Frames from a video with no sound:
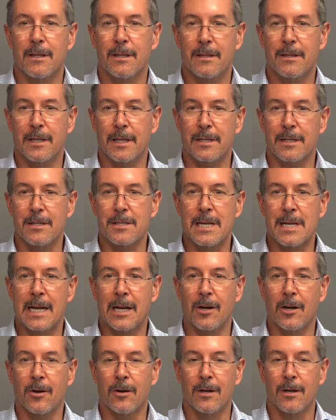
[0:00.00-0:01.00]
thickness
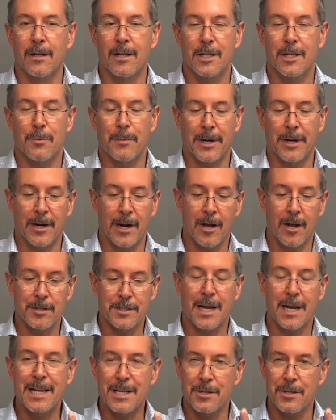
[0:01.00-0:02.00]
hair, no matter how
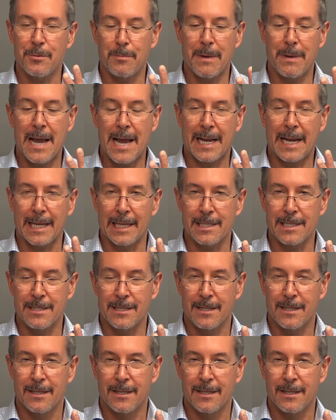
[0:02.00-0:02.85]
tight you pack it,